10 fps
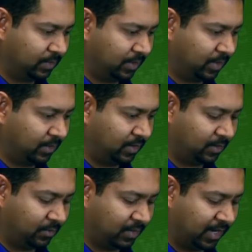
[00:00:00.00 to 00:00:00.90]
And
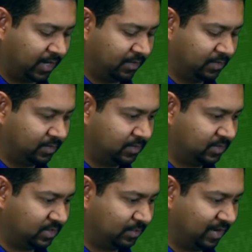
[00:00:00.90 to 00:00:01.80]
there we'll add
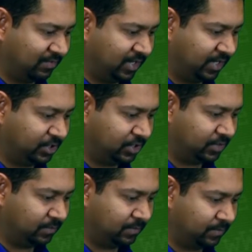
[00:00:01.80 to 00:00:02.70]
some
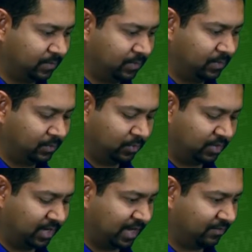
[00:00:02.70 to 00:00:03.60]
navigation
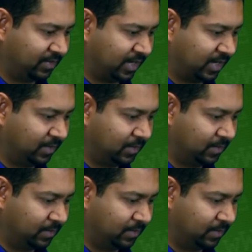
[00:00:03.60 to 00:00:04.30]
with a nav tag.